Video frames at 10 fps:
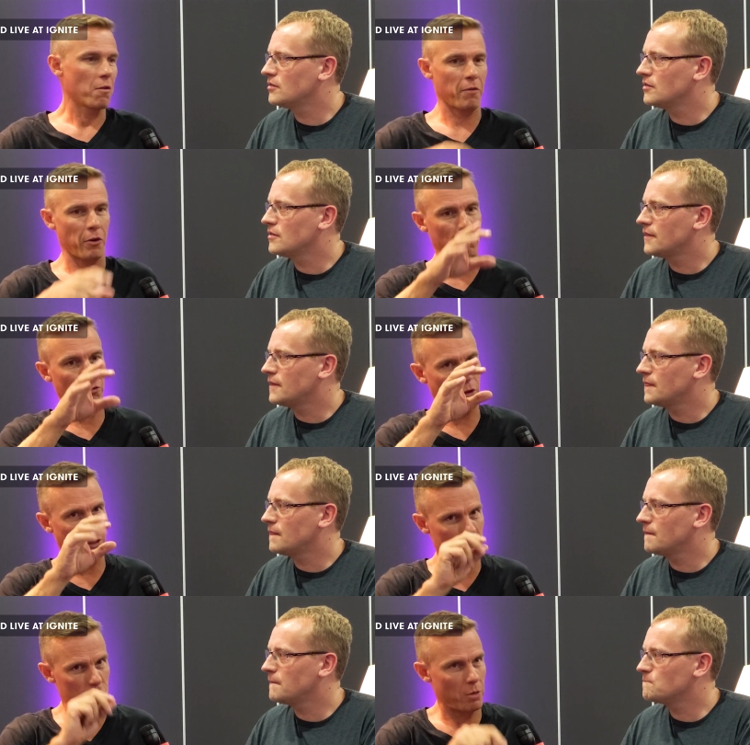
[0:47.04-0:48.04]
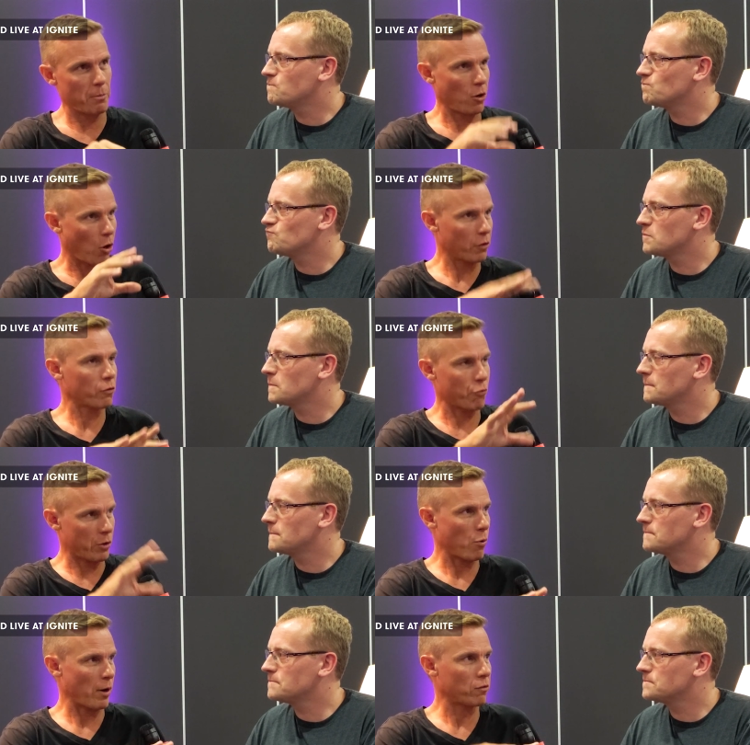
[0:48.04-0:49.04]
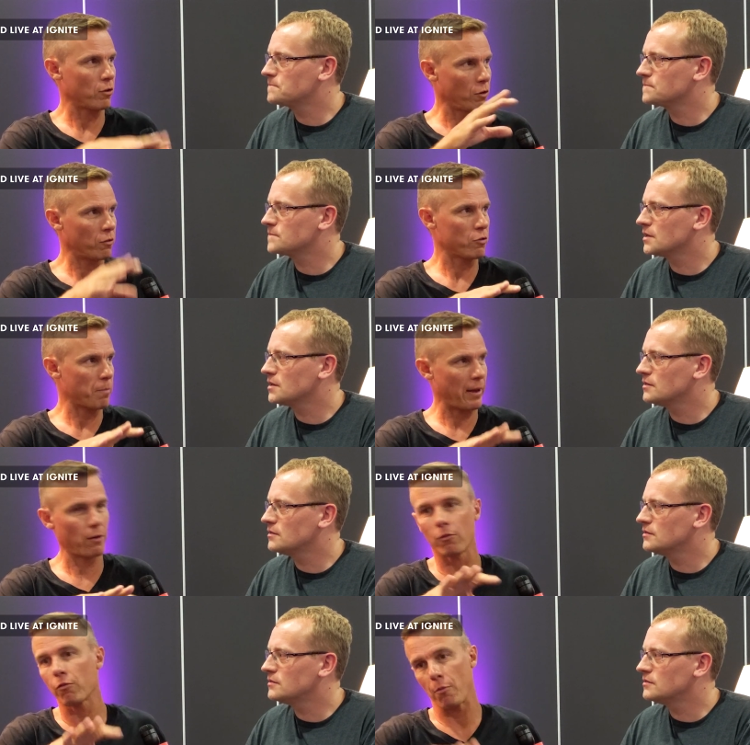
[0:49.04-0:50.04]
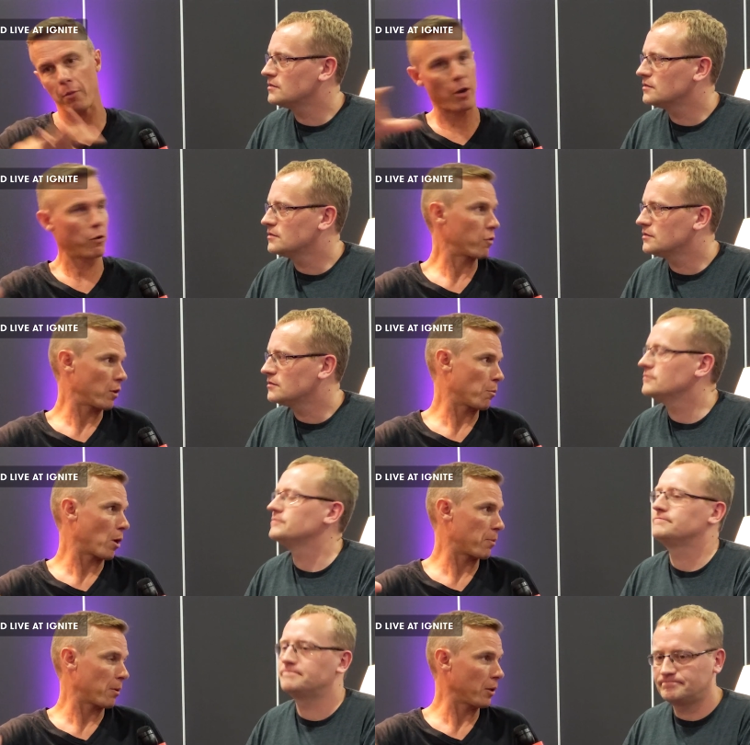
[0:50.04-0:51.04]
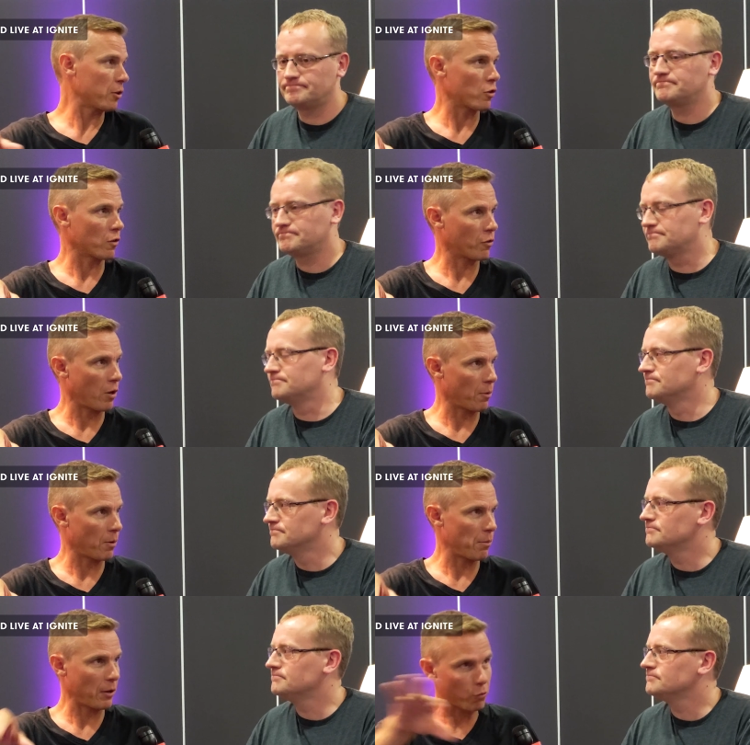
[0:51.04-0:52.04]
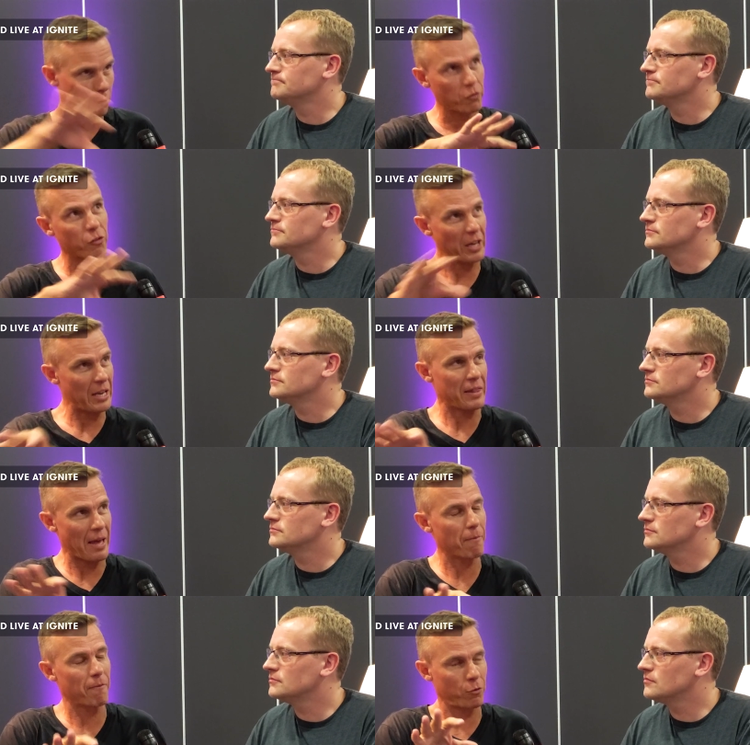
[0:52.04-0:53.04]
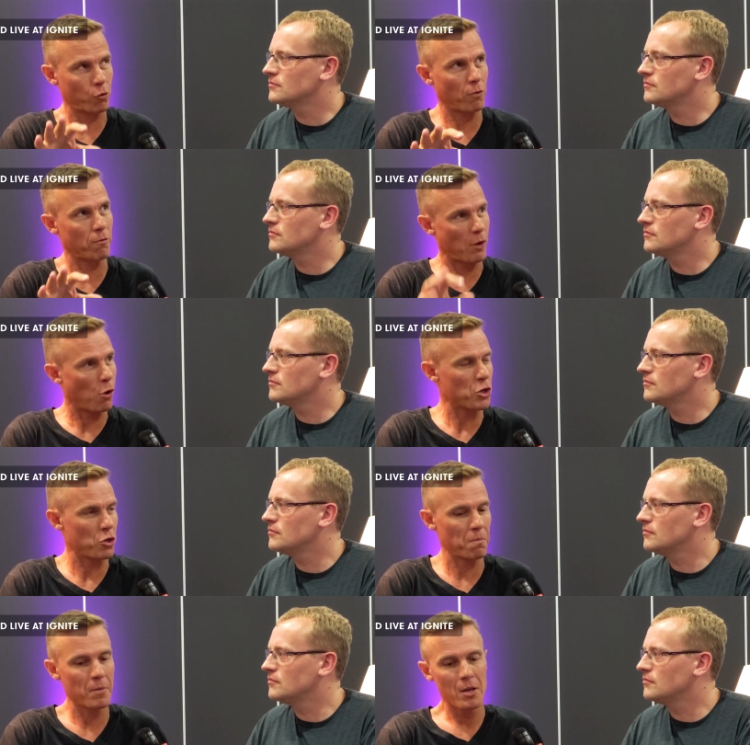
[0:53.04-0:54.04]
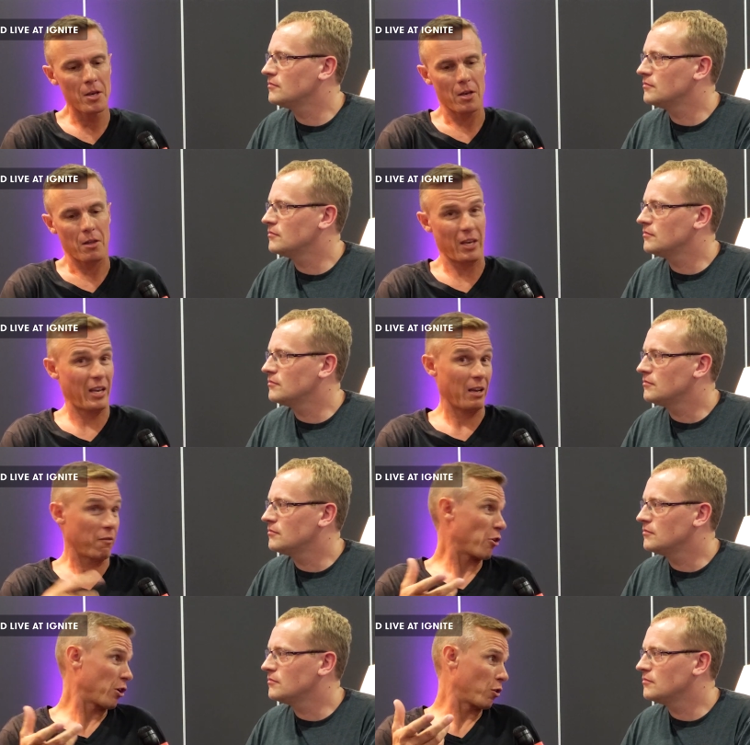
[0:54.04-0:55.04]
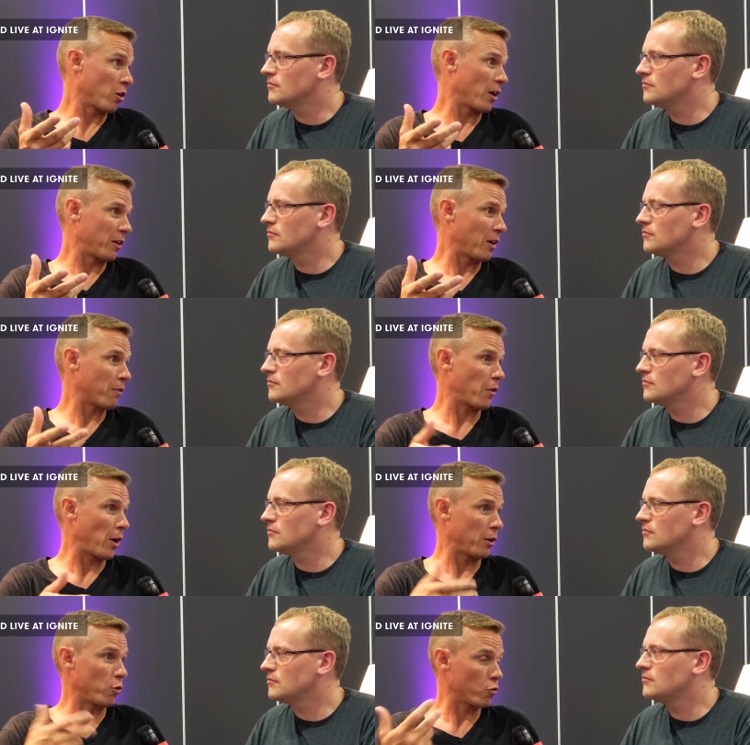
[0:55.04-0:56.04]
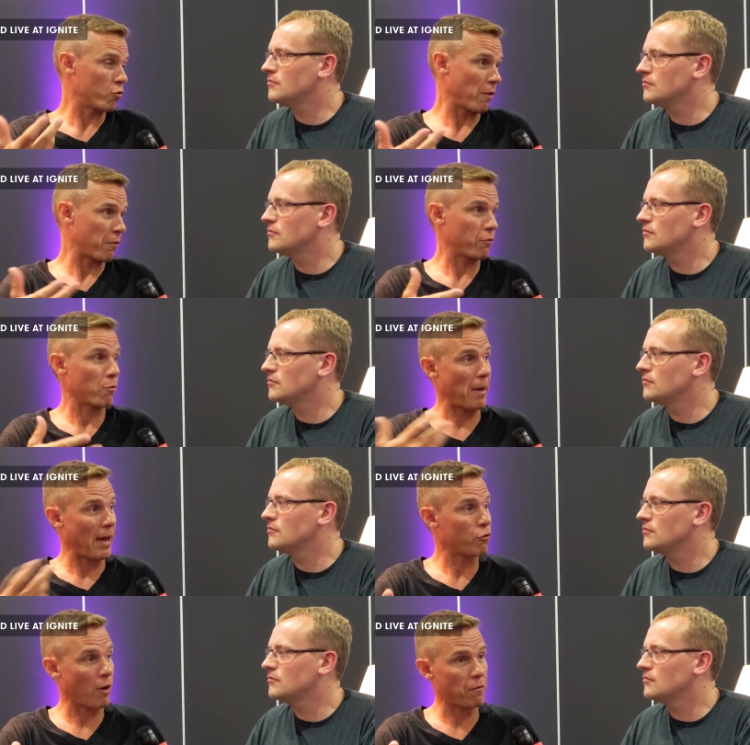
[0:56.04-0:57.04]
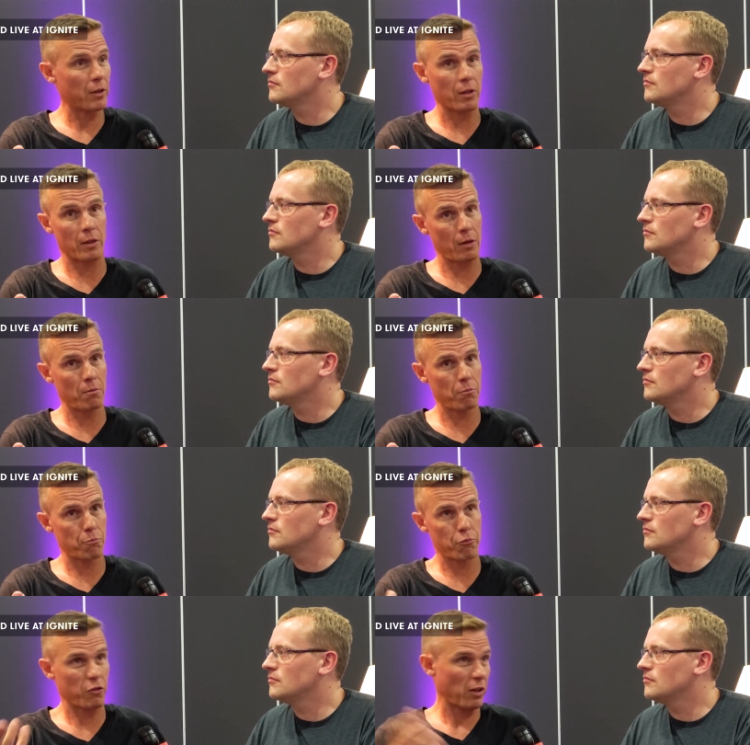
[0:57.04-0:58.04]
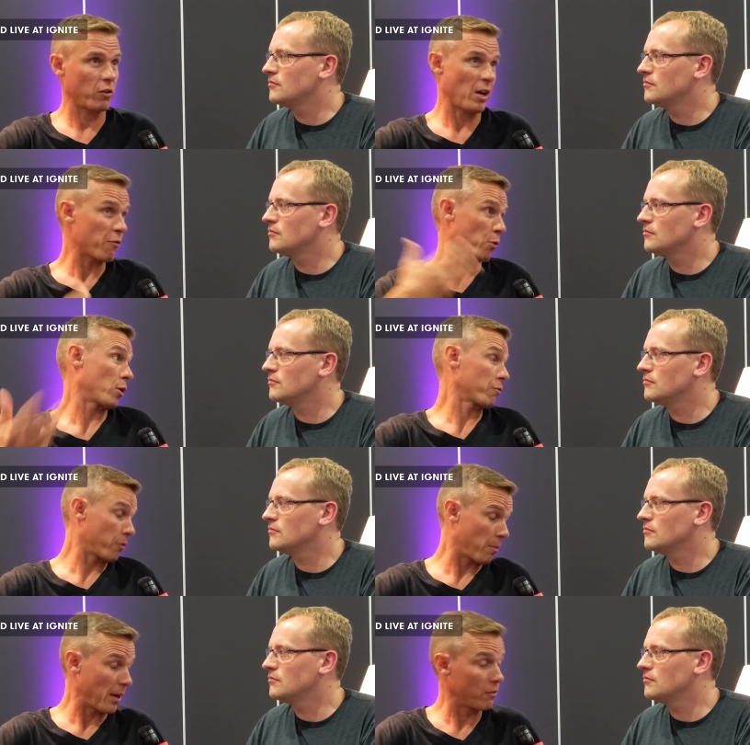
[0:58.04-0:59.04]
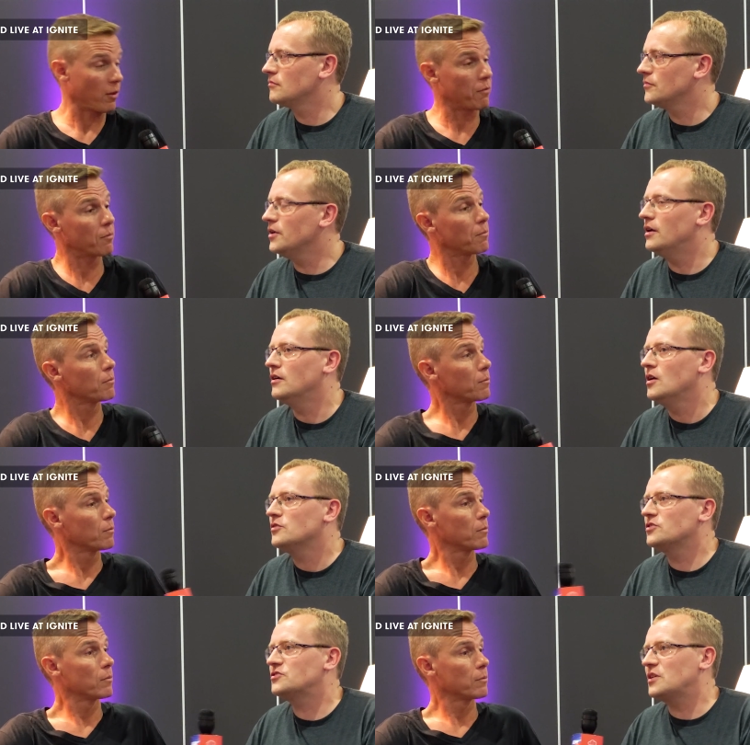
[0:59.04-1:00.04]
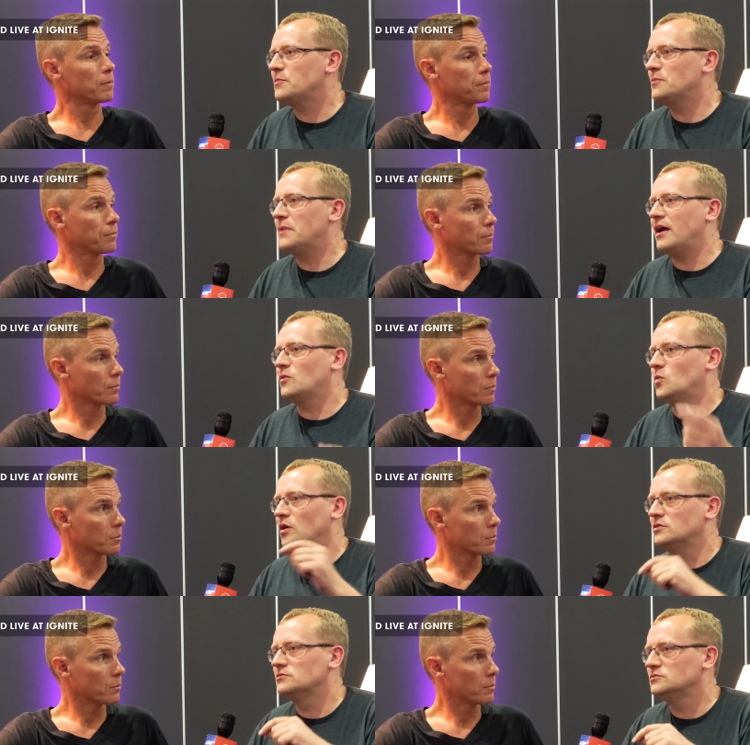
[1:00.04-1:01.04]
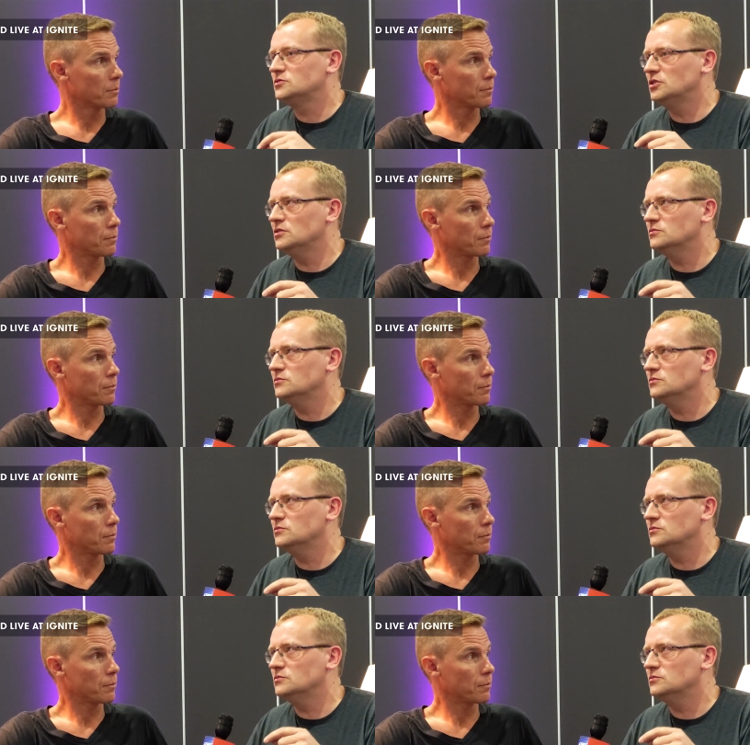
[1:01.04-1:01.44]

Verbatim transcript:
Speaker 1: very sort of legitimate, honest requests and usage patterns from those that might be malicious. Mm-hmm. So by, by sort of seeing that sort of volume, they're getting very good at identifying good traffic from bad traffic and then protecting everyone from the bad stuff. Yeah. So
Speaker 2: stepping back one, you